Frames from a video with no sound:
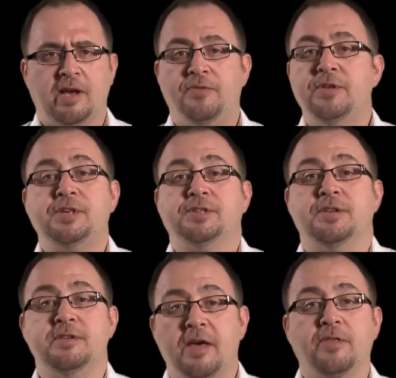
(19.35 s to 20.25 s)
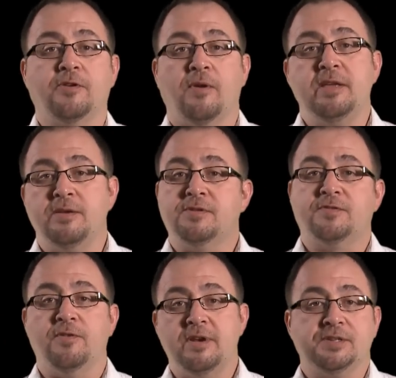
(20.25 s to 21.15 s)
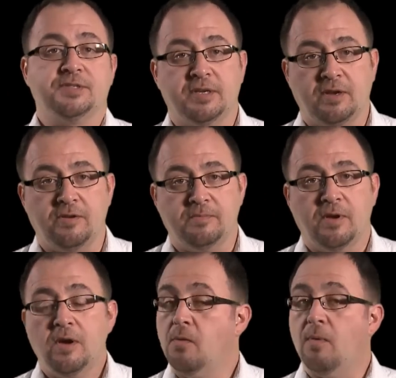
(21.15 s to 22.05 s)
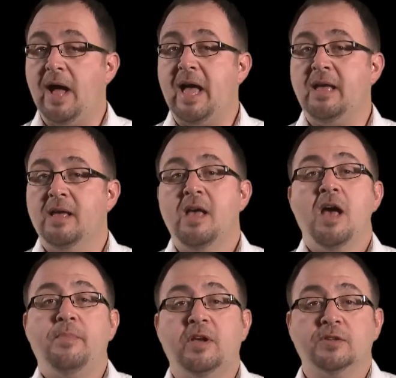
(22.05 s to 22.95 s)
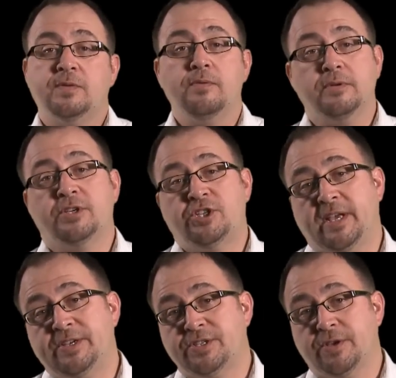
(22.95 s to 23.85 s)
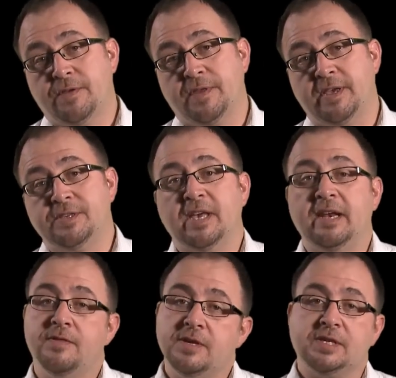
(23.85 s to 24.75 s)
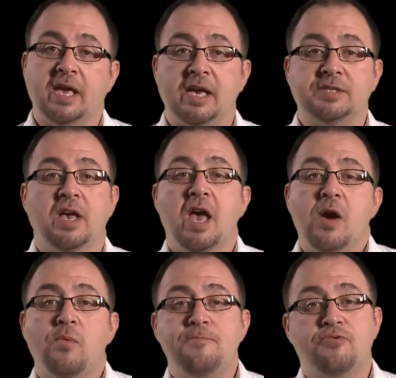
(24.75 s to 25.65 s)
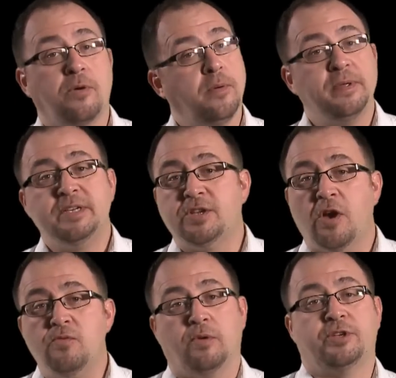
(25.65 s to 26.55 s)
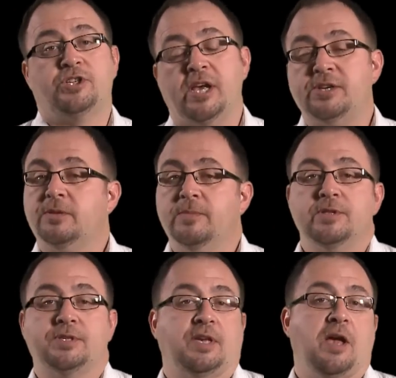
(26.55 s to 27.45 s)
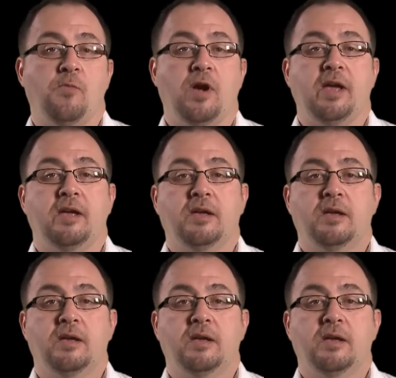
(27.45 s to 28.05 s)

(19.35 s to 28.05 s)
This is another great use for a nested loop. Why? Because we want to change two things, and in this case, we probably don't want to change them in the same way.